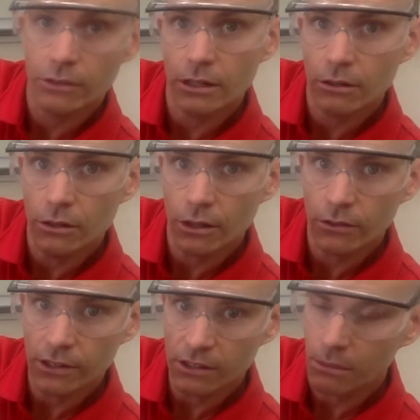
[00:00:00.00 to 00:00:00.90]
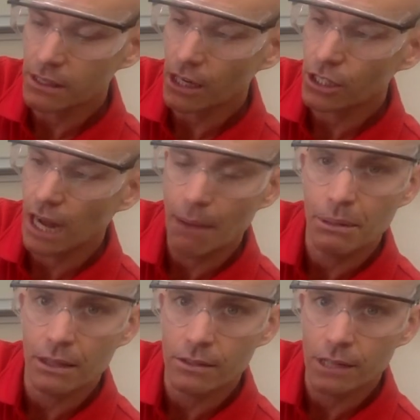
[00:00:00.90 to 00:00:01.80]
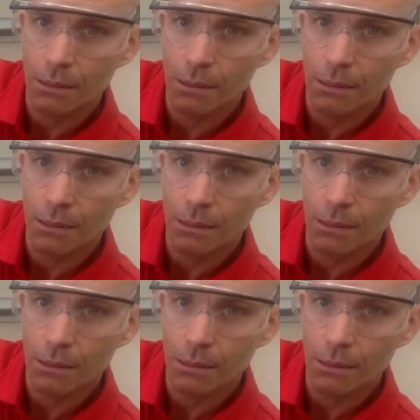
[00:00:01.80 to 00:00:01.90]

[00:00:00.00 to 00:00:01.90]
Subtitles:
And you can see something's actually happening this time.